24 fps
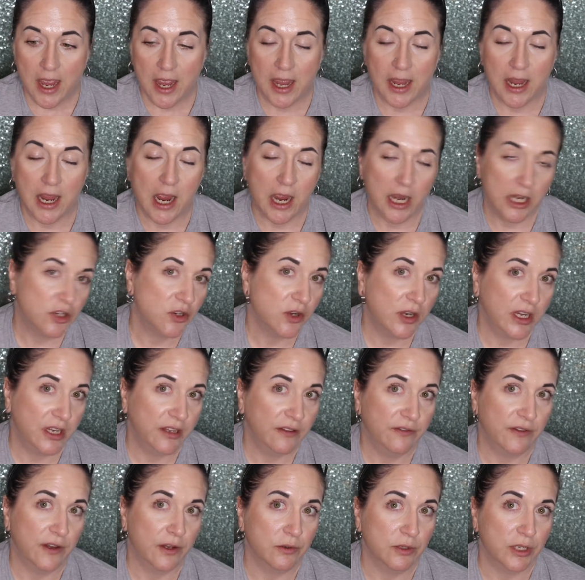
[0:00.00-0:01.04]
a
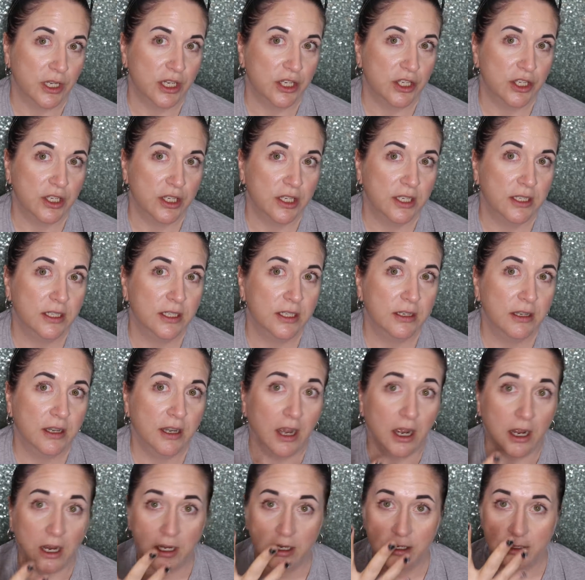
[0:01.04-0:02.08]
hydrating foundation
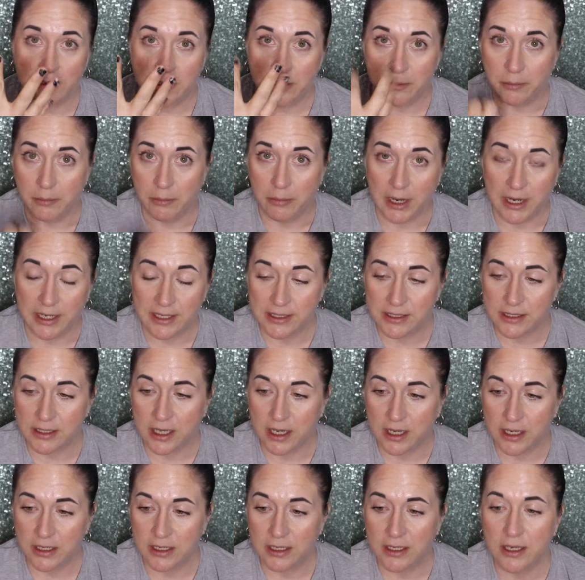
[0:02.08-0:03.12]
on my
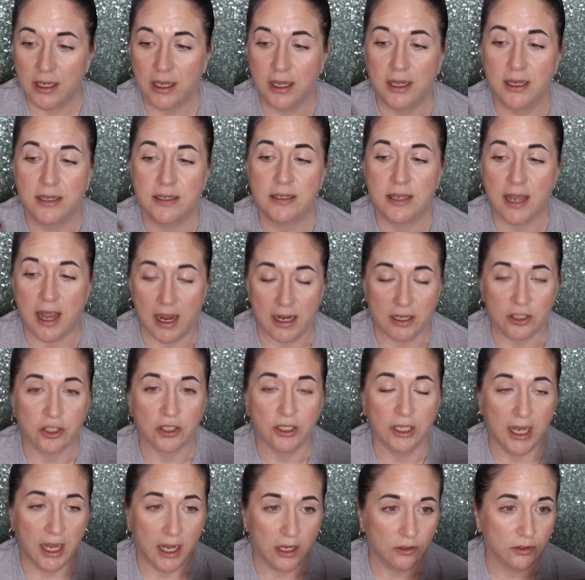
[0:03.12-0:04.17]
skin, it's
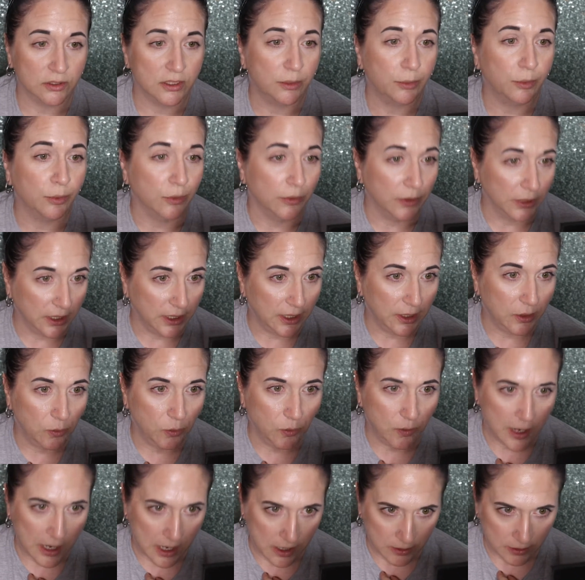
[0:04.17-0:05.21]
actually held up really
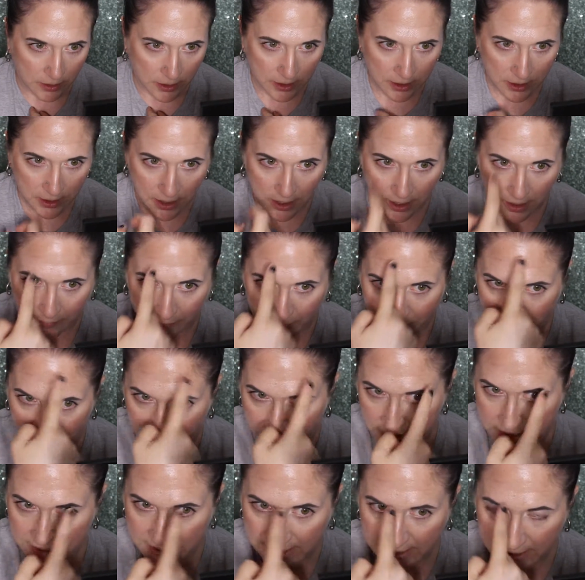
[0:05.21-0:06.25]
well. I mean, you
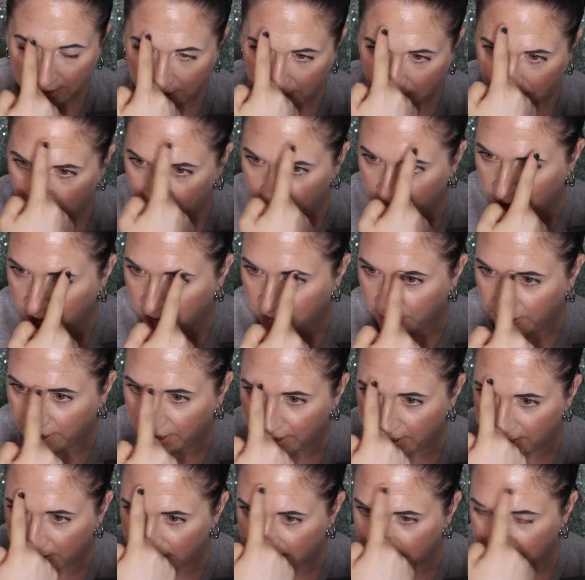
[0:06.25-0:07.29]
can see where
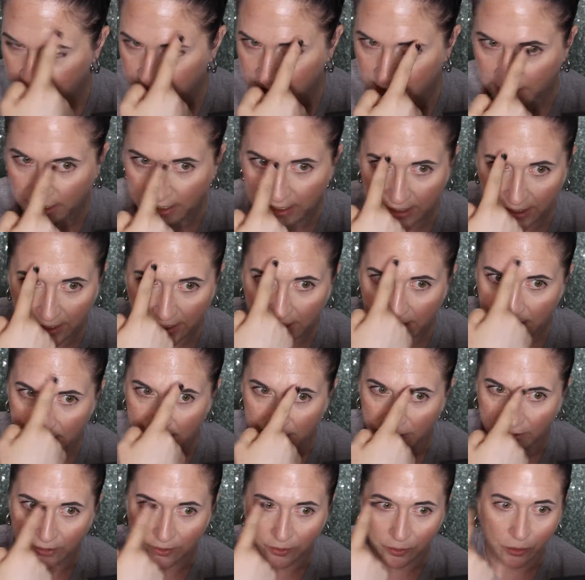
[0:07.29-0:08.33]
it's kind of
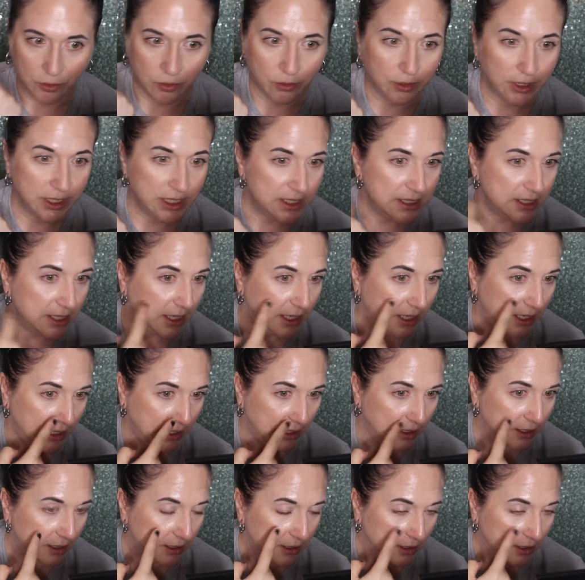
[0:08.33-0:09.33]
getting a little greasy.